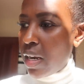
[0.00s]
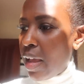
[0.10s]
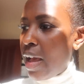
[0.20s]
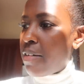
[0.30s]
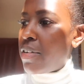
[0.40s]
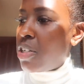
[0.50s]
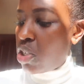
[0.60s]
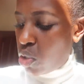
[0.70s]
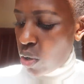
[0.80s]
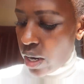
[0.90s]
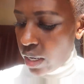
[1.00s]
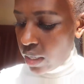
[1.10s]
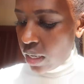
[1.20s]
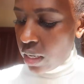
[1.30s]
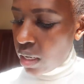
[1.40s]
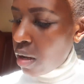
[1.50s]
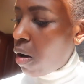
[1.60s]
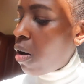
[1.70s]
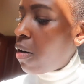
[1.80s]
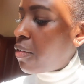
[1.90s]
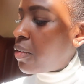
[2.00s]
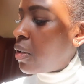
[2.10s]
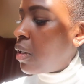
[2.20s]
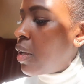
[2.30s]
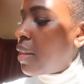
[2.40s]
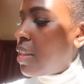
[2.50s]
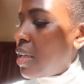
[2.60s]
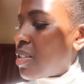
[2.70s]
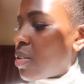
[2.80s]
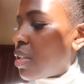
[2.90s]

but I haven't tried any of this.